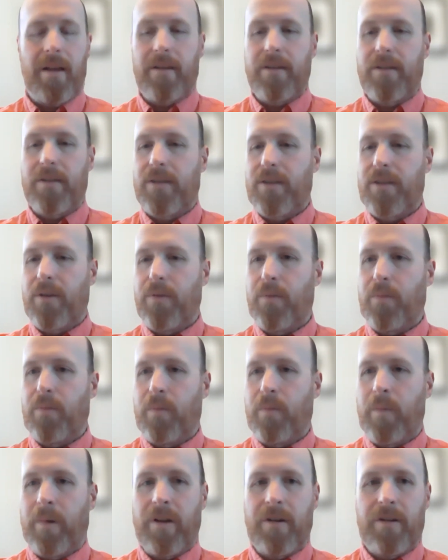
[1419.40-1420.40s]
So
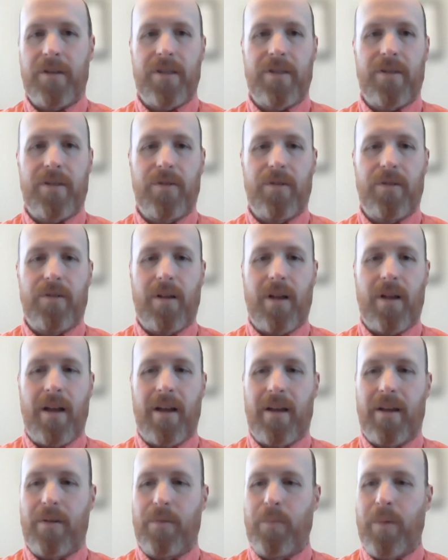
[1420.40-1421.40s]
we are
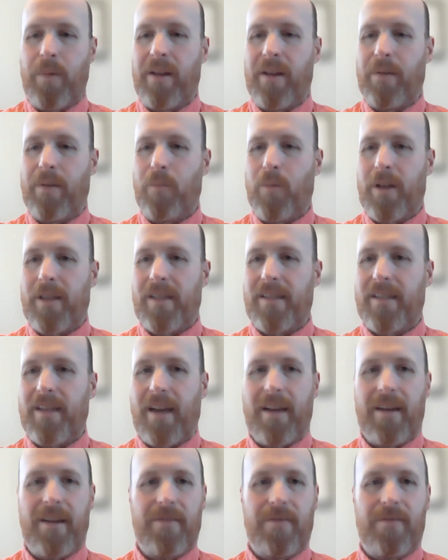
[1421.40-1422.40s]
still waiting 1
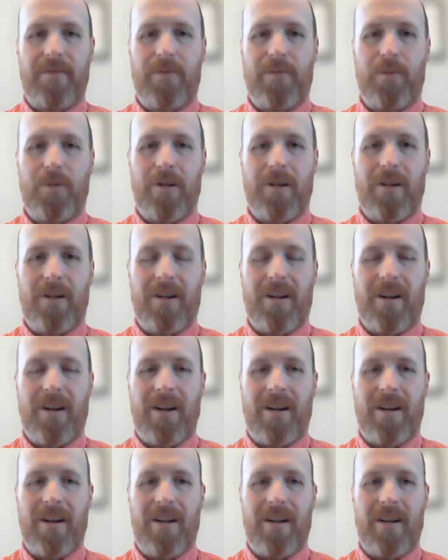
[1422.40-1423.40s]
second for
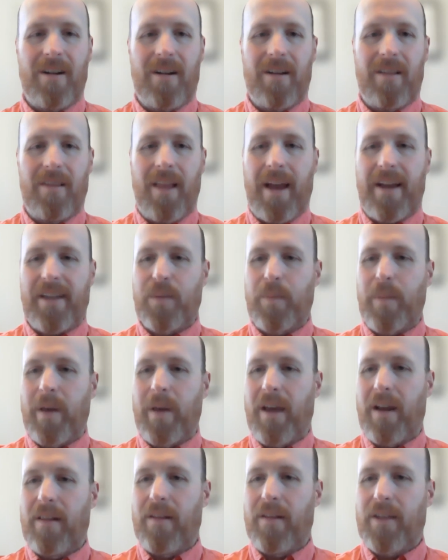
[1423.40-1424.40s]
our last
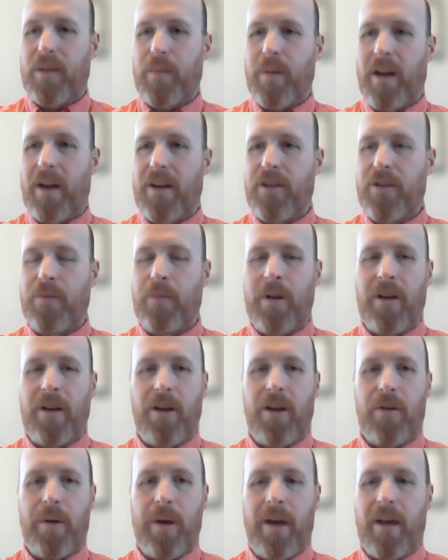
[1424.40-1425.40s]
panelist, but I do want to
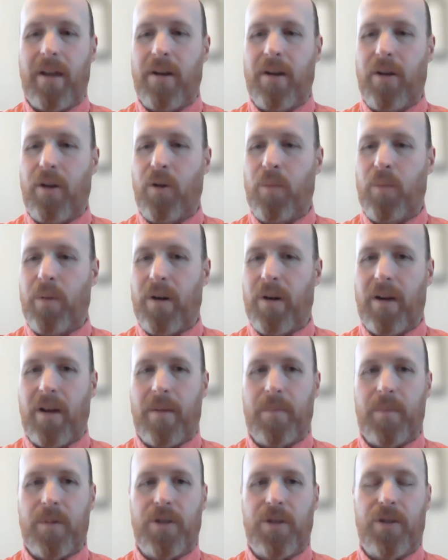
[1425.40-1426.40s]
go ahead and open it
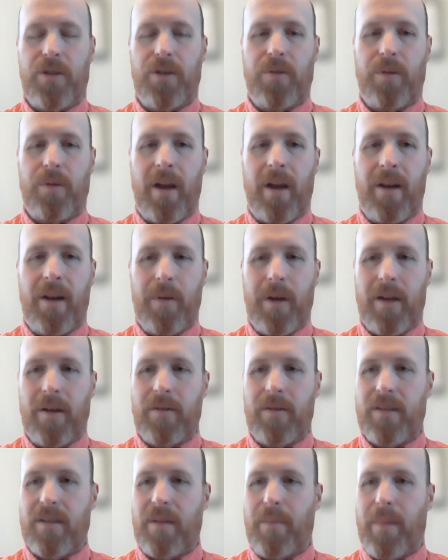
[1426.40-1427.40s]
up to anyone
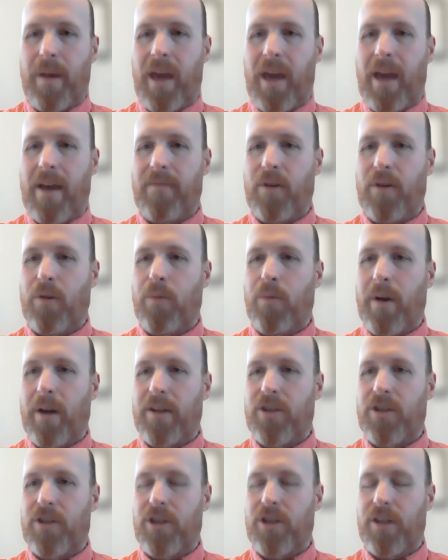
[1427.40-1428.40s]
else that may have a
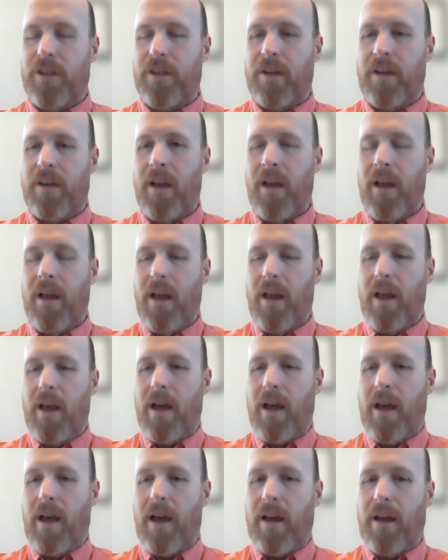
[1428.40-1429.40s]
question.
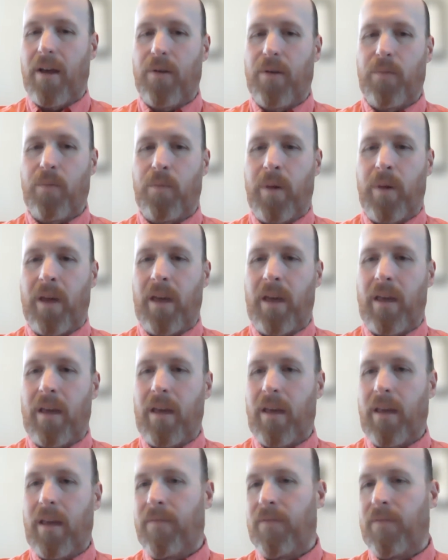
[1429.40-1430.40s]

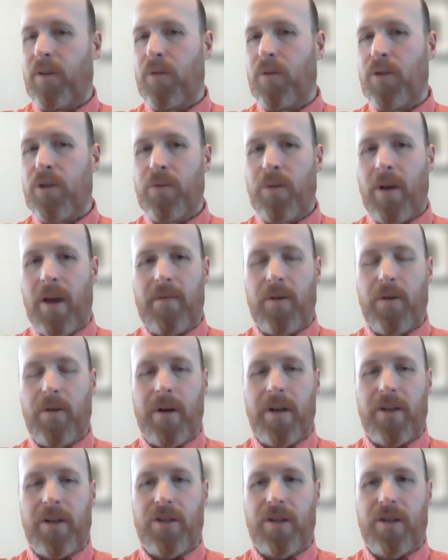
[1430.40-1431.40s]
If you do have a
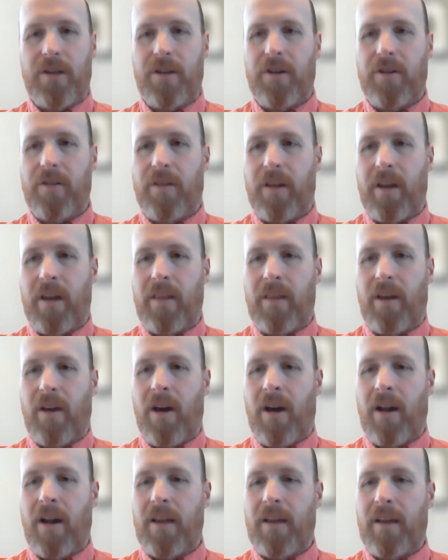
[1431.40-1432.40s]
question in the
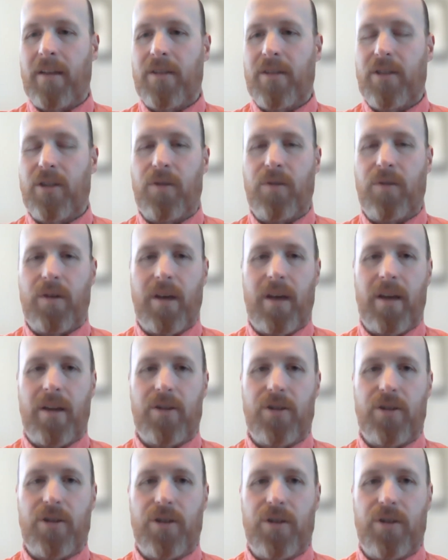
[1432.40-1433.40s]
audience, you
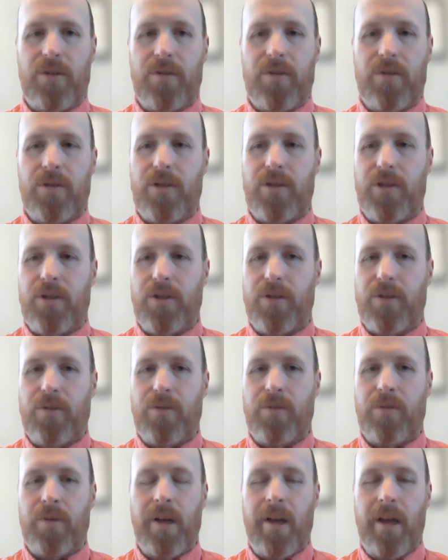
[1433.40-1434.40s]
can choose
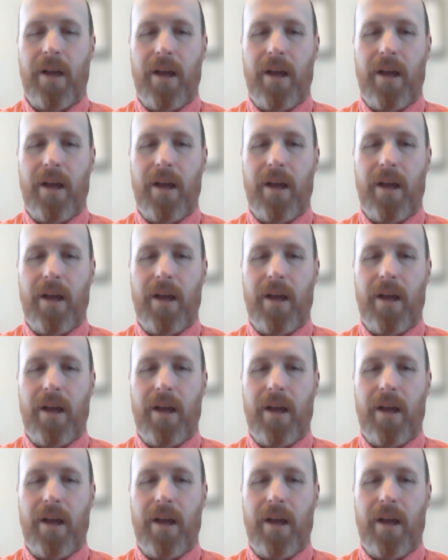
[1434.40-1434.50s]
to